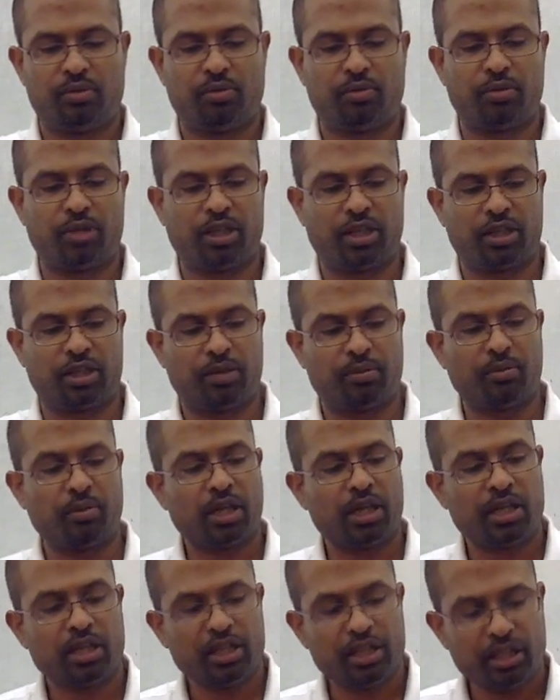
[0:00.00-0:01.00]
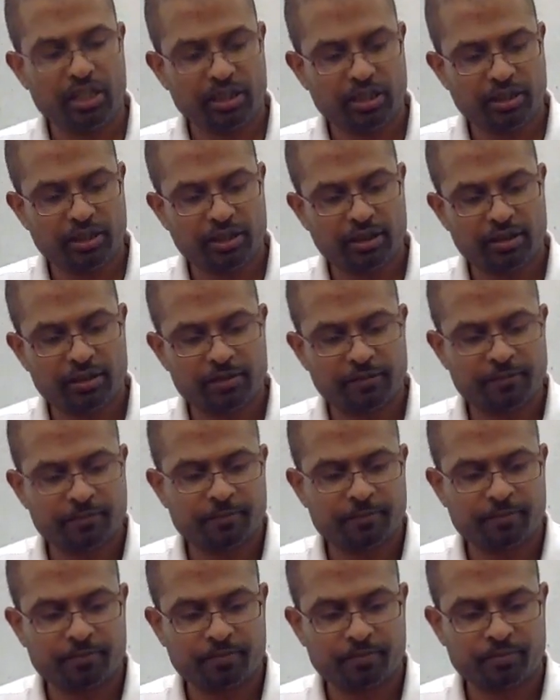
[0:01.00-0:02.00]
By combining
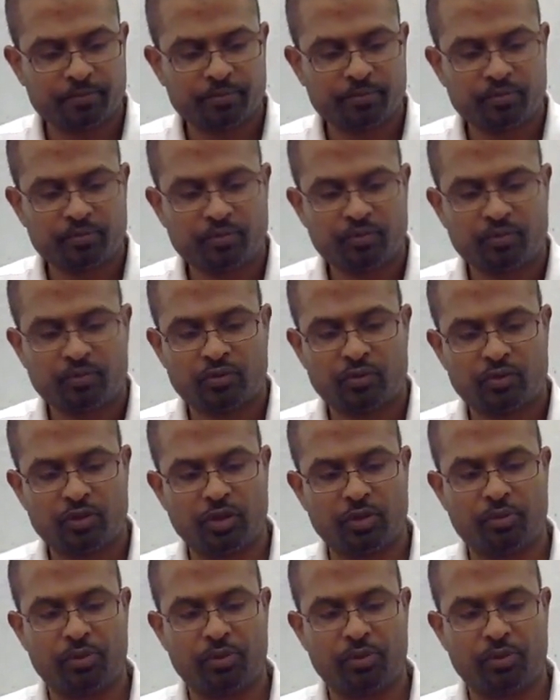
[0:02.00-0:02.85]
the